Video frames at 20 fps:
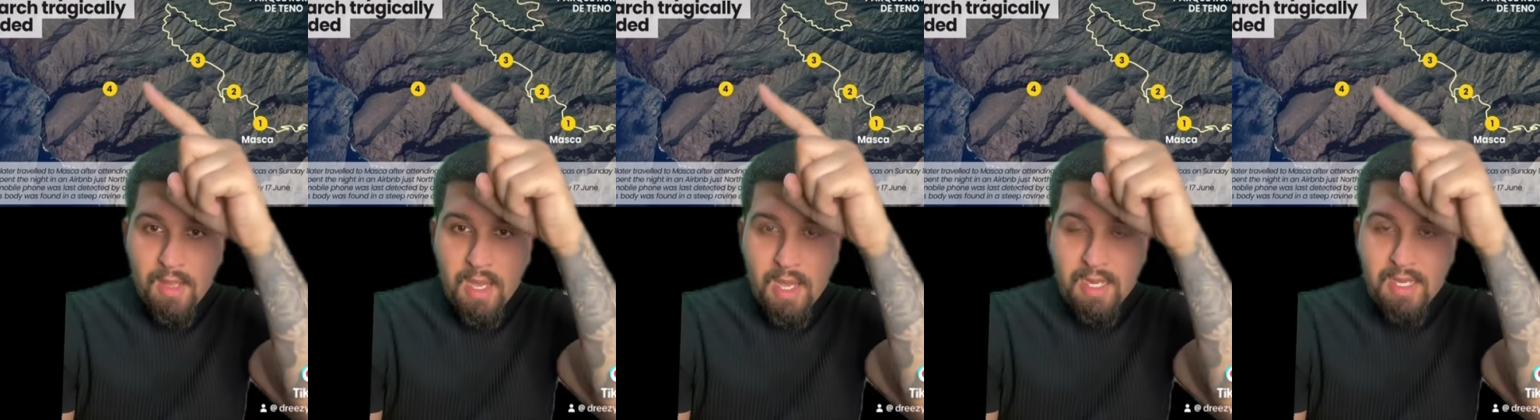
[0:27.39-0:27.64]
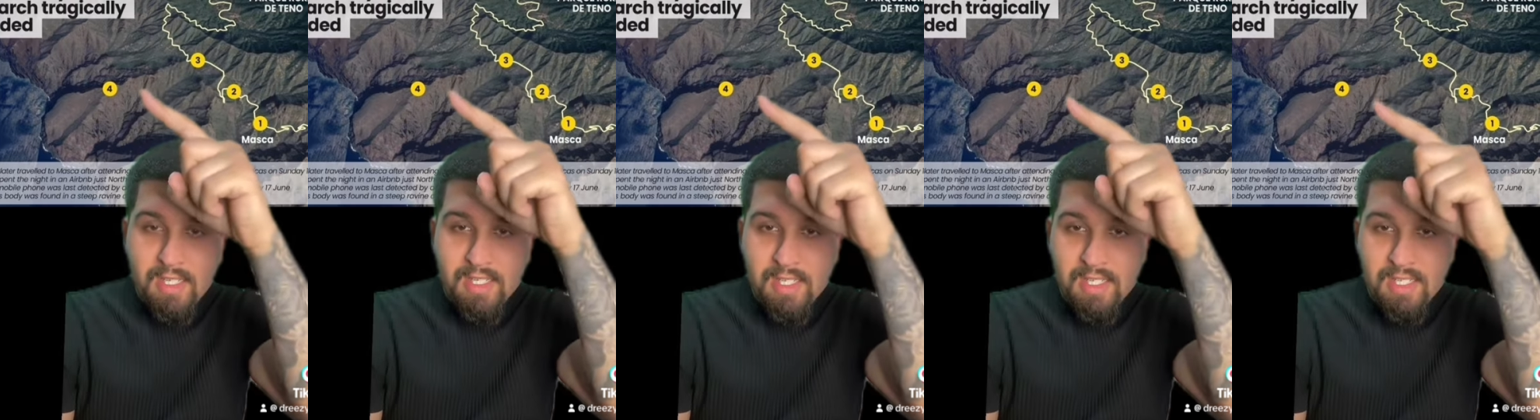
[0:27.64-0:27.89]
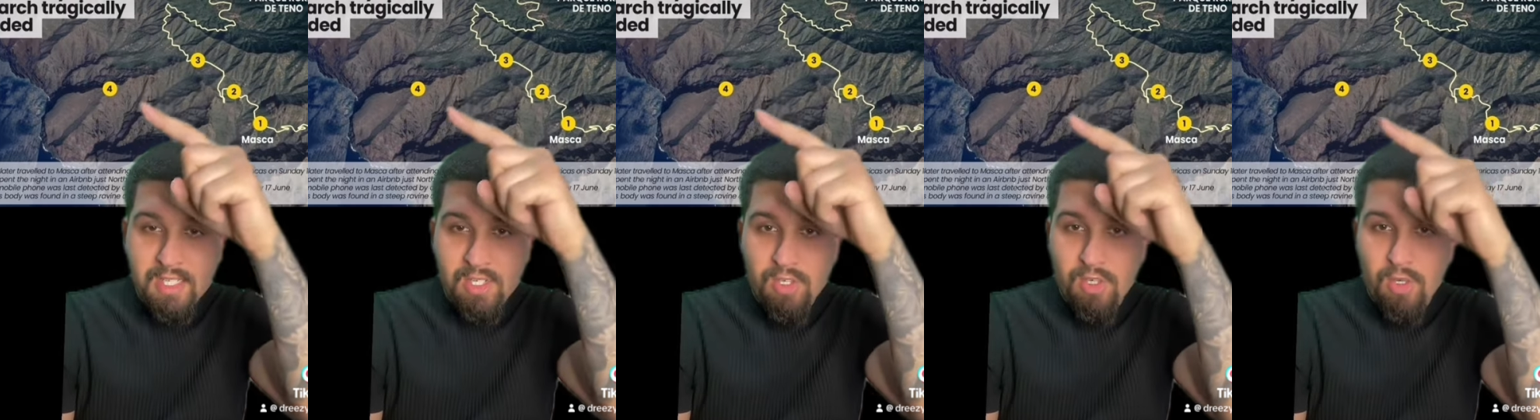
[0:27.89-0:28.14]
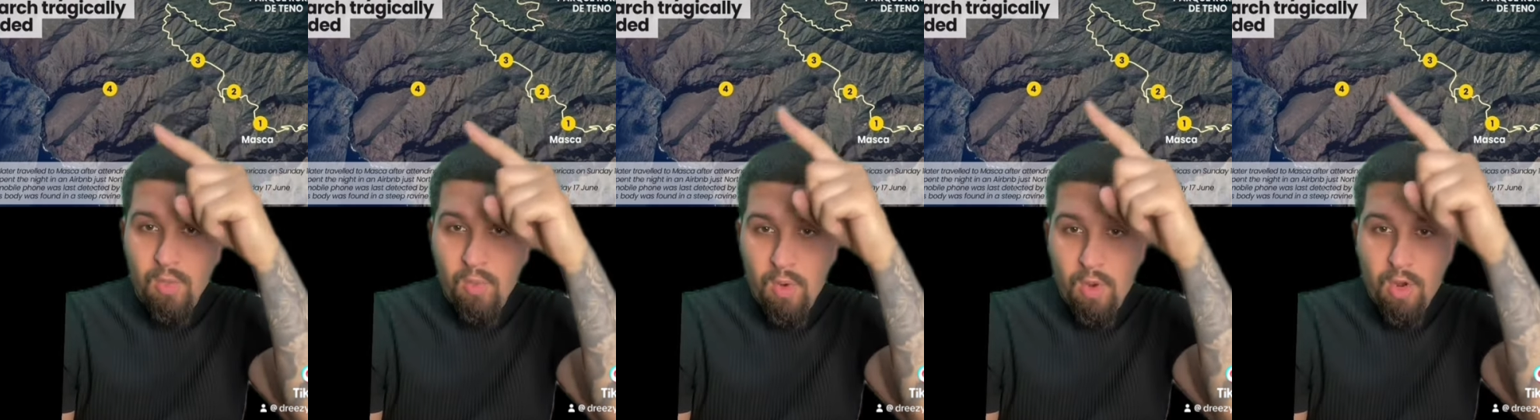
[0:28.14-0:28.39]
and he says he's
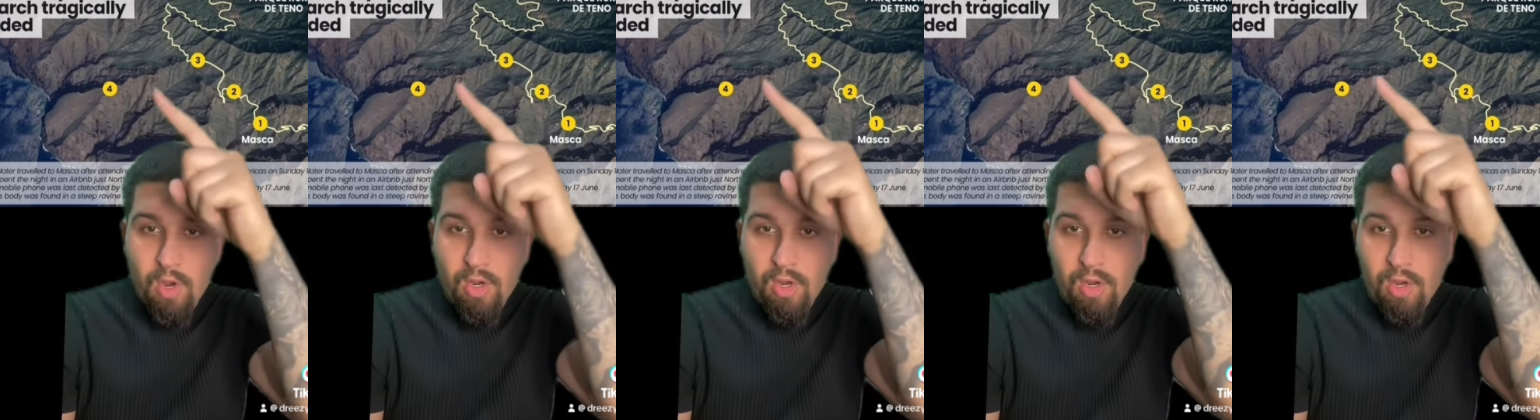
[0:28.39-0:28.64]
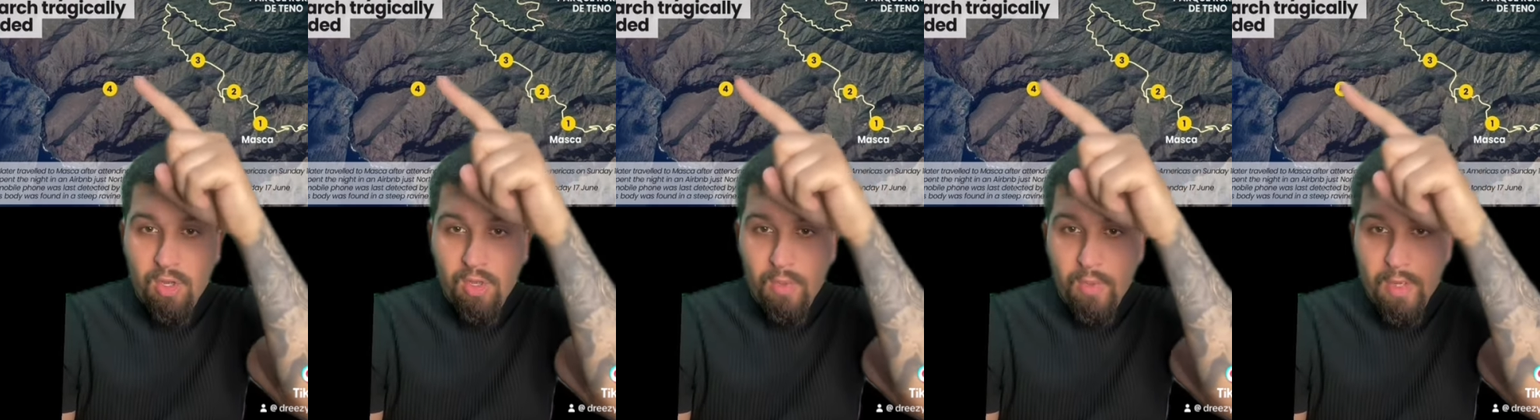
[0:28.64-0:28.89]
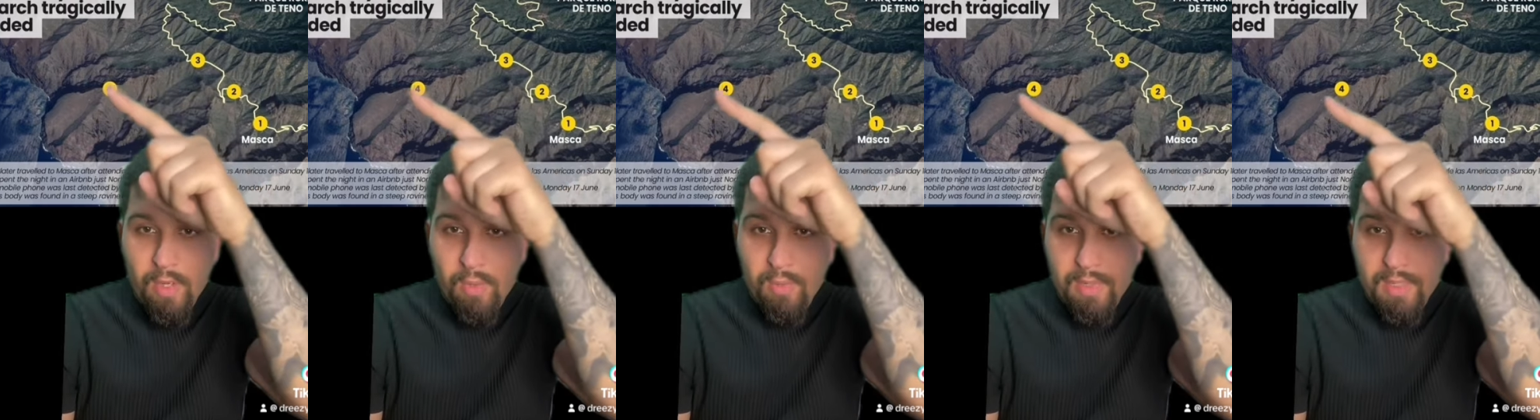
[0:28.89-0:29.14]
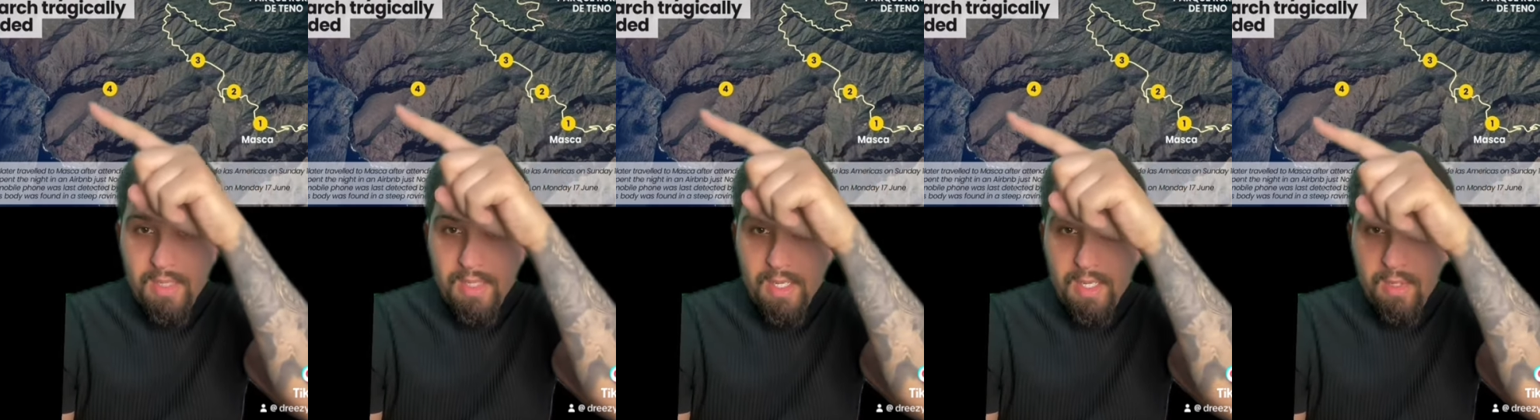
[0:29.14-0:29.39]
going to walk all the way up
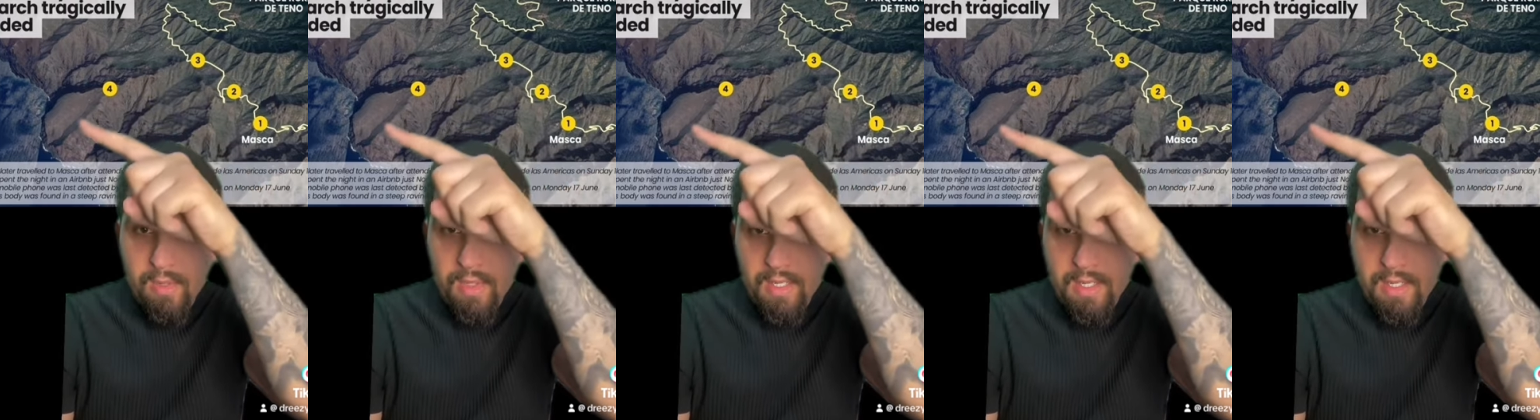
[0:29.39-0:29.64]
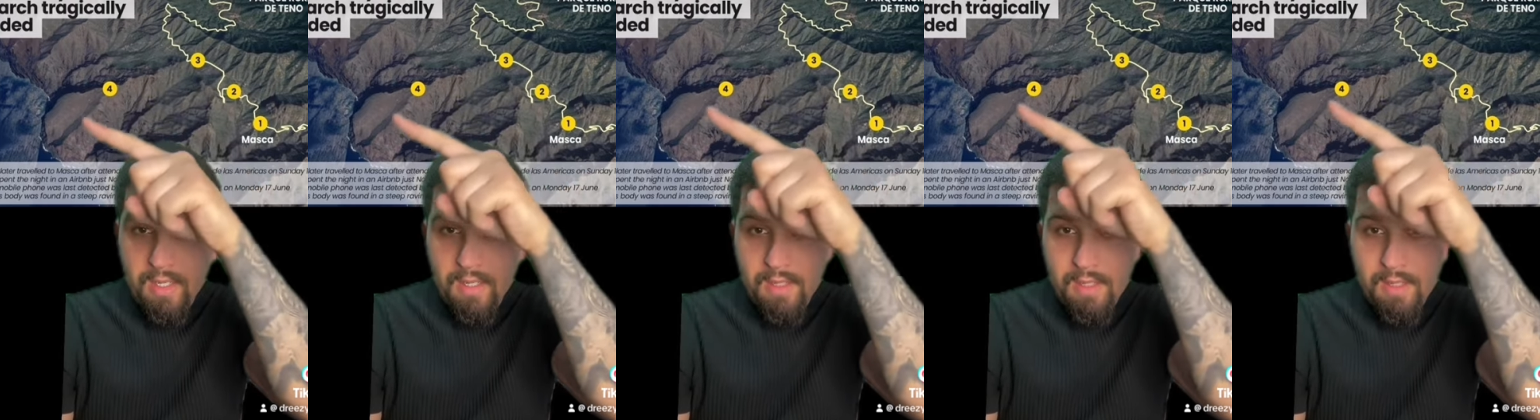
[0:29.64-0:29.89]
and down it.